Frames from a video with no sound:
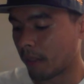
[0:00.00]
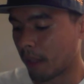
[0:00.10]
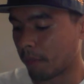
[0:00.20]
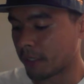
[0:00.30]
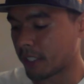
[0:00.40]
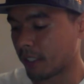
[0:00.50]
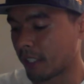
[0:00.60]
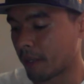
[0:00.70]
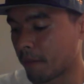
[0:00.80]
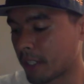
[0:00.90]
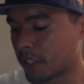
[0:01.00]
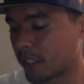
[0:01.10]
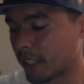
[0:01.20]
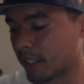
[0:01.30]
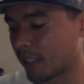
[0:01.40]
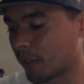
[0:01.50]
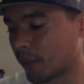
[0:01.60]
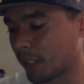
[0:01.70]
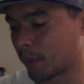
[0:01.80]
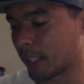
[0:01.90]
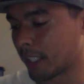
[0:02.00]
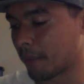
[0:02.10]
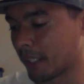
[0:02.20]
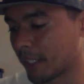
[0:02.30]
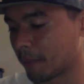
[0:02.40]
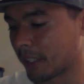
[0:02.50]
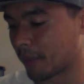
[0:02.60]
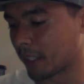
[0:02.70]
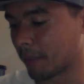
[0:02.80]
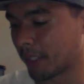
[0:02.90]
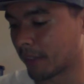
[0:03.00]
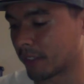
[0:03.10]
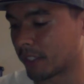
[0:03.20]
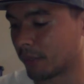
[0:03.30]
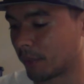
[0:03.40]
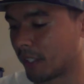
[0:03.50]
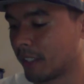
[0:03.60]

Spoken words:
up until they mentioned it. Not only were they coming out, but they were coming out soon,